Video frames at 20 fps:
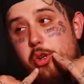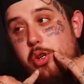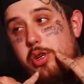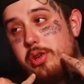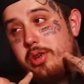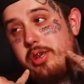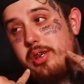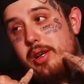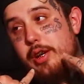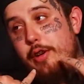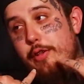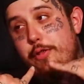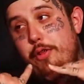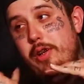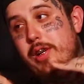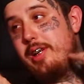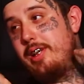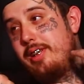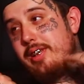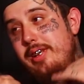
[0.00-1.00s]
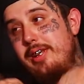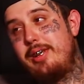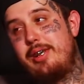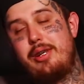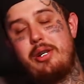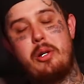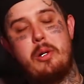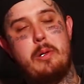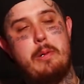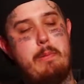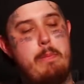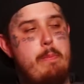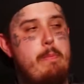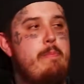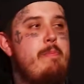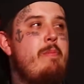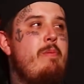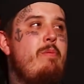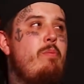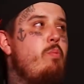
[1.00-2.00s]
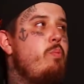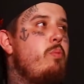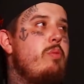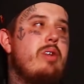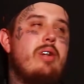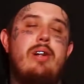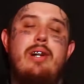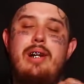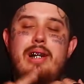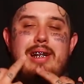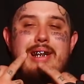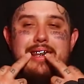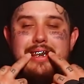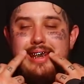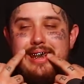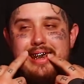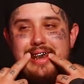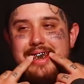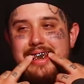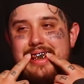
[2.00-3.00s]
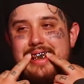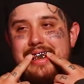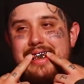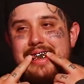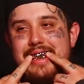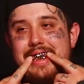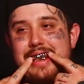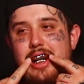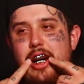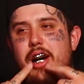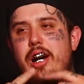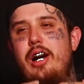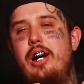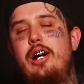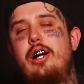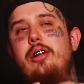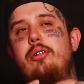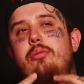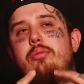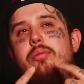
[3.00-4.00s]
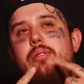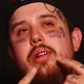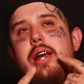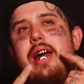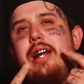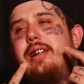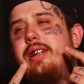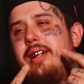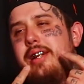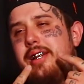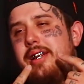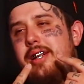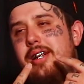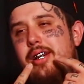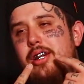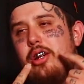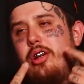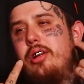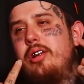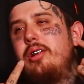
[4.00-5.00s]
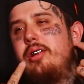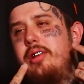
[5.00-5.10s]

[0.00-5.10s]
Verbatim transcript: grill set for instance, you know, mm -hmm. twenty two carat, uh eighteen or